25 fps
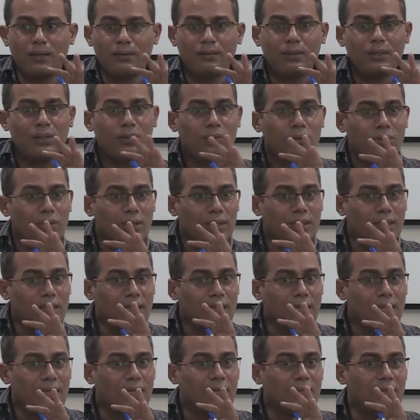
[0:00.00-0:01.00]
we don't
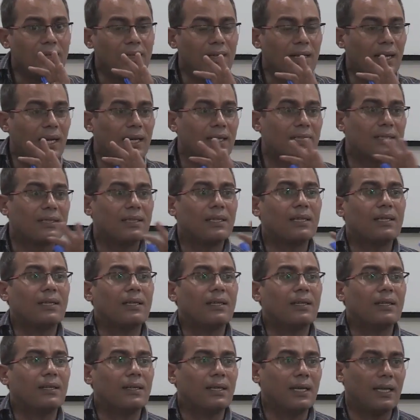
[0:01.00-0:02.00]
think in lateral
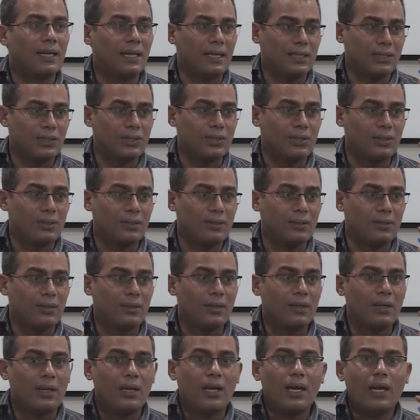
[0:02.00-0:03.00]
direction,
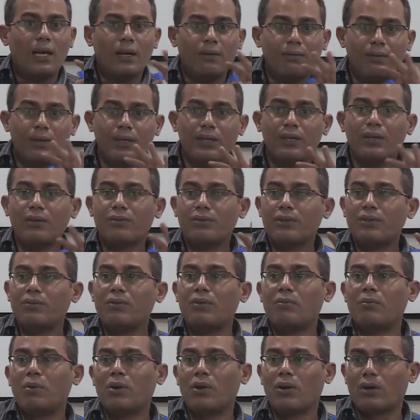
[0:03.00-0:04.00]
and very often
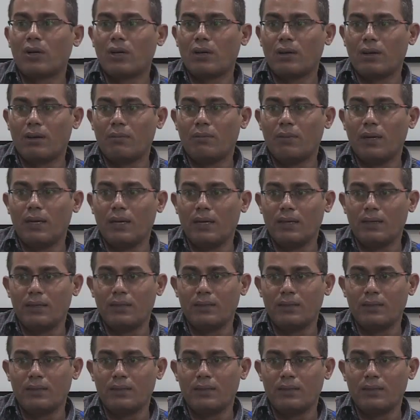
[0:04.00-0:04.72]
we block our mind.